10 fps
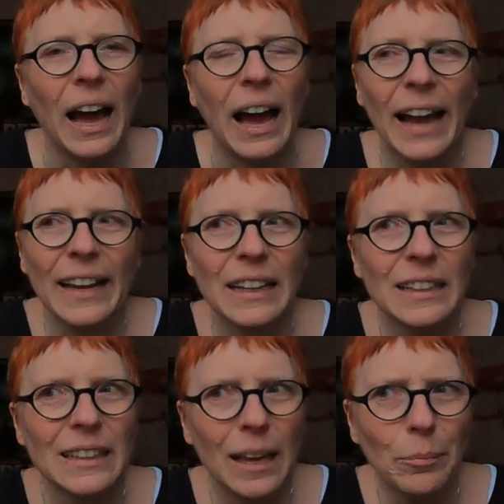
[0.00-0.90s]
I
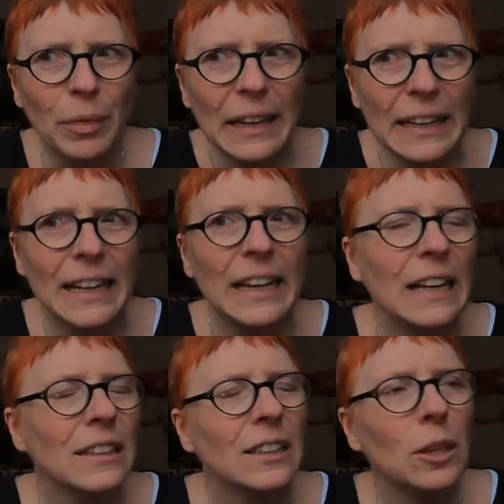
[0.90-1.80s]
kept
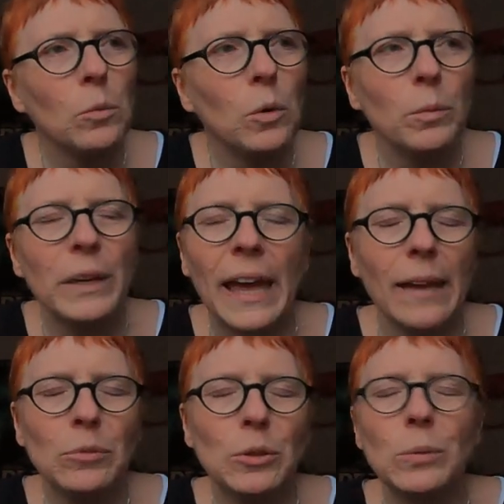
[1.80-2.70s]
thinking the more we
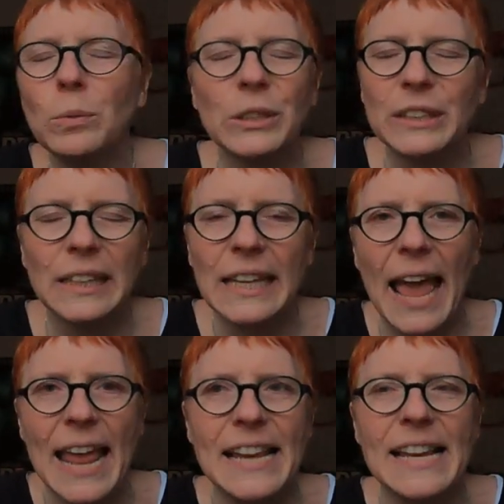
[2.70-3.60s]
came towards the
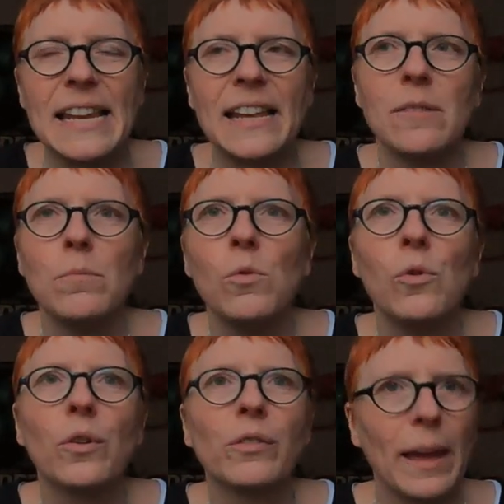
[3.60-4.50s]
end and
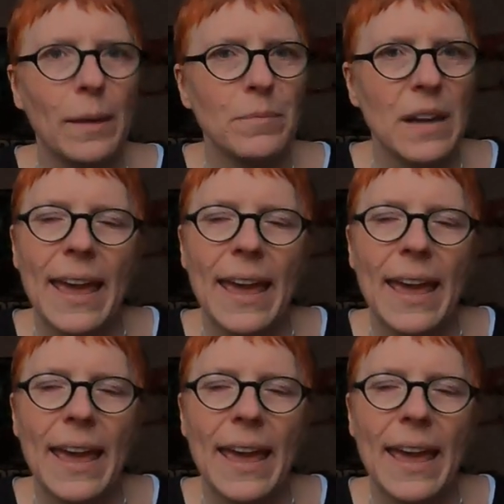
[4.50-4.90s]
more of Captain